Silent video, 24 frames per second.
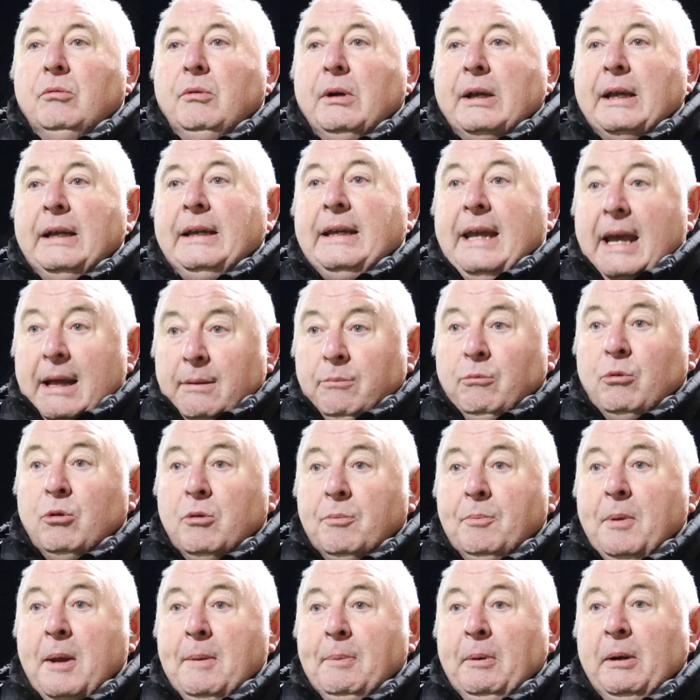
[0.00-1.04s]
we can get
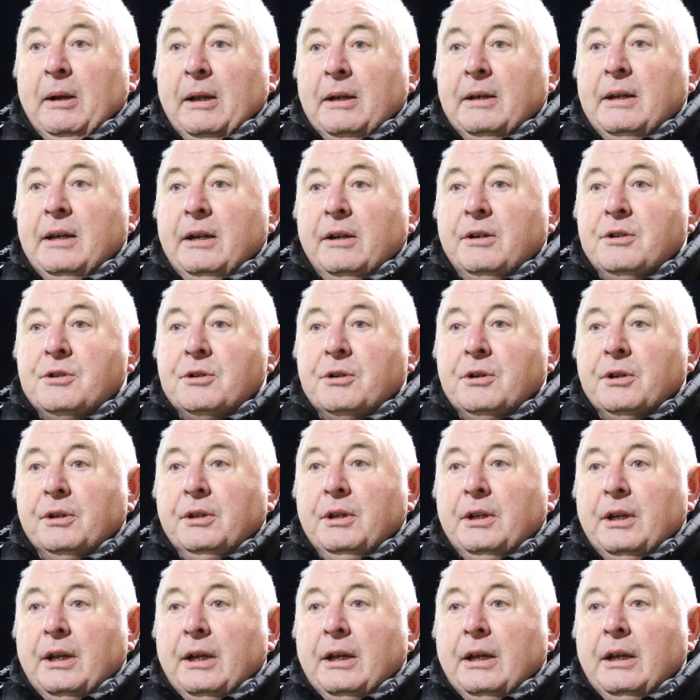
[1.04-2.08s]
more people in here during
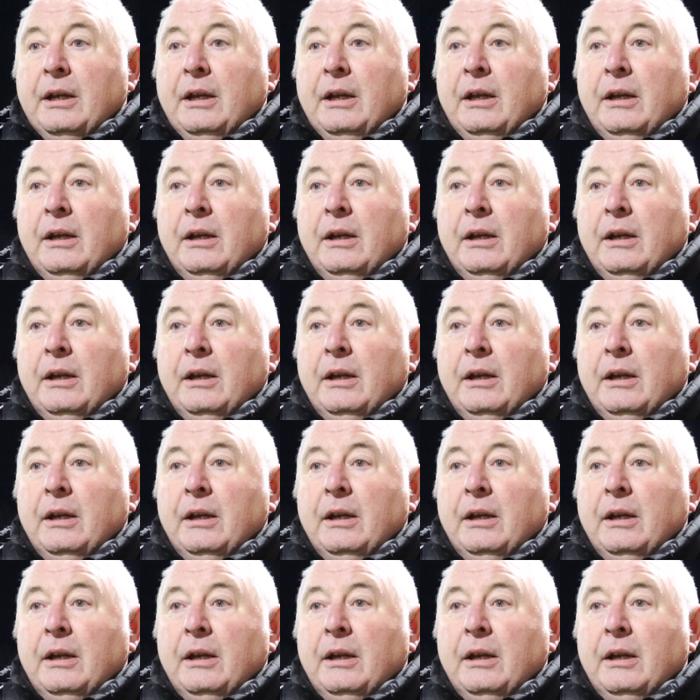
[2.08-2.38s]
the day.